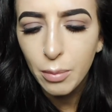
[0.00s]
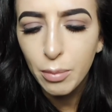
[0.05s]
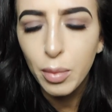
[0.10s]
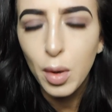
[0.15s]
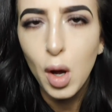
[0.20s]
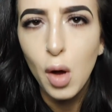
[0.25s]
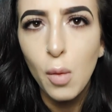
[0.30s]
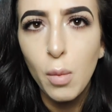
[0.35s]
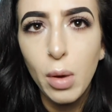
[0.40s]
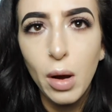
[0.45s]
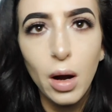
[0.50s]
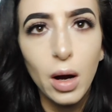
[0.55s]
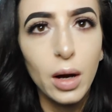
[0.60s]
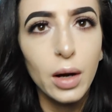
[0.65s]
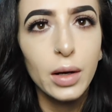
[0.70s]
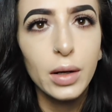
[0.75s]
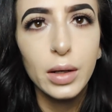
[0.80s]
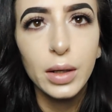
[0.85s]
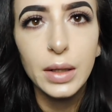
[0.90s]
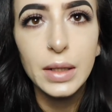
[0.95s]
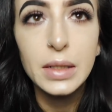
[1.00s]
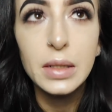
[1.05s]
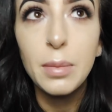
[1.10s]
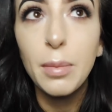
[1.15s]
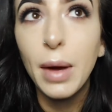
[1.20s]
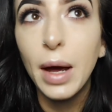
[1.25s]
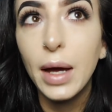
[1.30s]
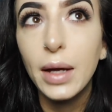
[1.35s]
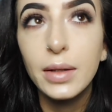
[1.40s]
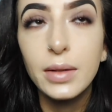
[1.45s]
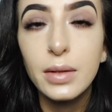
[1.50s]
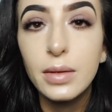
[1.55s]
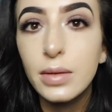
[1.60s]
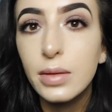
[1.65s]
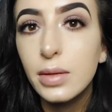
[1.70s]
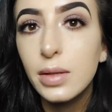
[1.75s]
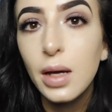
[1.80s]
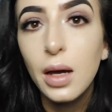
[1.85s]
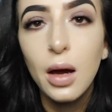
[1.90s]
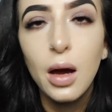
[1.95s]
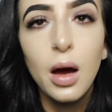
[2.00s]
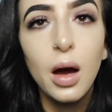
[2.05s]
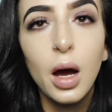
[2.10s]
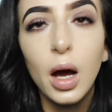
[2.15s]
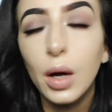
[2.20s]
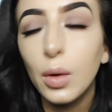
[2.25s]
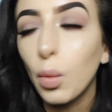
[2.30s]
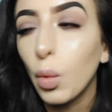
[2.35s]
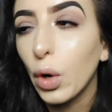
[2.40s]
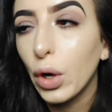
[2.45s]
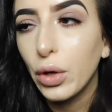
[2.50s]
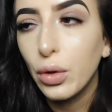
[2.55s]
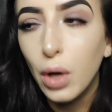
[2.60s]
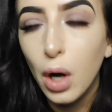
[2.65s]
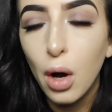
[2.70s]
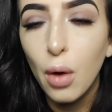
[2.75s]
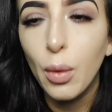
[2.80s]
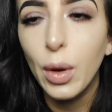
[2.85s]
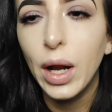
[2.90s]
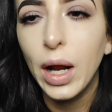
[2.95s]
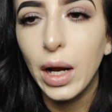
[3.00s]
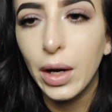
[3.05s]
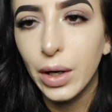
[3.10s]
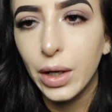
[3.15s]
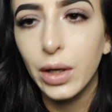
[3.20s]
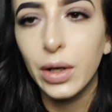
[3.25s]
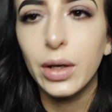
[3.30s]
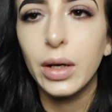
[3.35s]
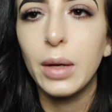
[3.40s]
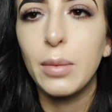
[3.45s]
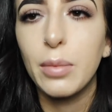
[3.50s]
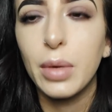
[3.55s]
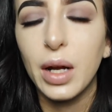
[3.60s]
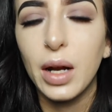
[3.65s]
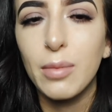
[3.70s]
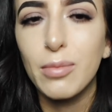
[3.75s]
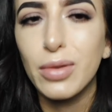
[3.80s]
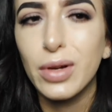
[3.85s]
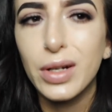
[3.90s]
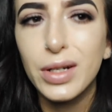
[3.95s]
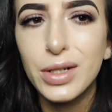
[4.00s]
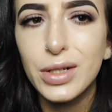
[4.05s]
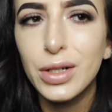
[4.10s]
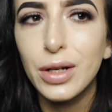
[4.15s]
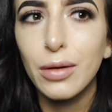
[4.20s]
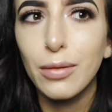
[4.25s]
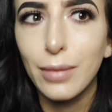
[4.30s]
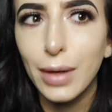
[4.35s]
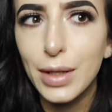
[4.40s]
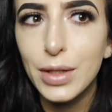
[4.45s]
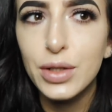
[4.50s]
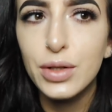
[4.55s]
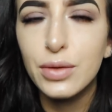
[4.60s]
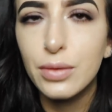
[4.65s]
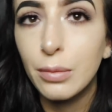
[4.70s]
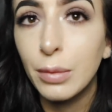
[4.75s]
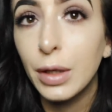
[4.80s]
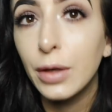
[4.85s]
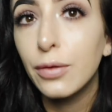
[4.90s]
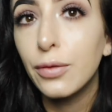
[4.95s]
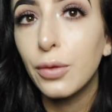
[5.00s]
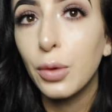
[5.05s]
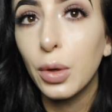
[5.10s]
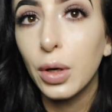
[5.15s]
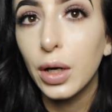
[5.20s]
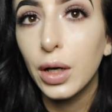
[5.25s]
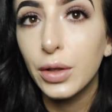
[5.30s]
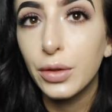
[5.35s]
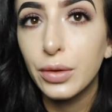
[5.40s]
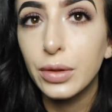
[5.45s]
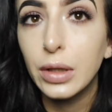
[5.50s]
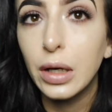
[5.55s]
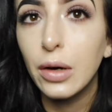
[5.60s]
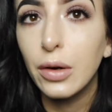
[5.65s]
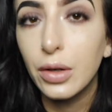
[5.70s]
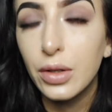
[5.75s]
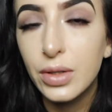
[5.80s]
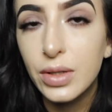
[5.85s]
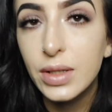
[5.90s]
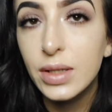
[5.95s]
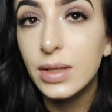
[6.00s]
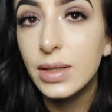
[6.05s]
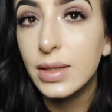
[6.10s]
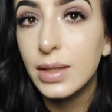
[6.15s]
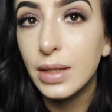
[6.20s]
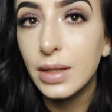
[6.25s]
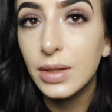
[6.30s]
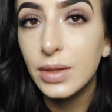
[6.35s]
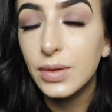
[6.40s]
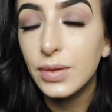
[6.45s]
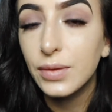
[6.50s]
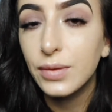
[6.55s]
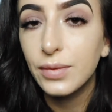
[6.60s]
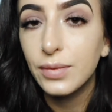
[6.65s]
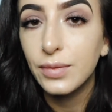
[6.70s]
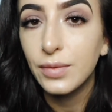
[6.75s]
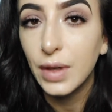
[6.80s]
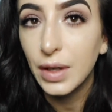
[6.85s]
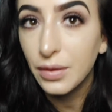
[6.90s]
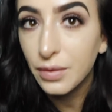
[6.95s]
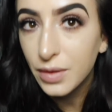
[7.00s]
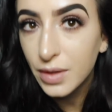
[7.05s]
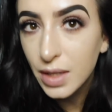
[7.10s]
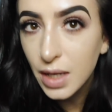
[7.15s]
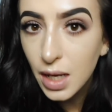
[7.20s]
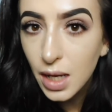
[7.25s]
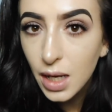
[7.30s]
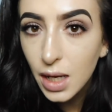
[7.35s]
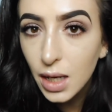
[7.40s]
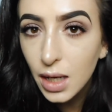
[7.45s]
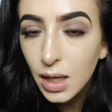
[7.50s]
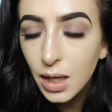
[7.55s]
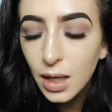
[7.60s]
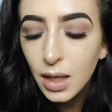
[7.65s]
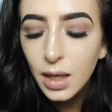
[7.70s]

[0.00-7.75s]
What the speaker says: Ballpark, it depends on where you go, what area you're in, but I'm pretty sure it ranges from like $400 to $650.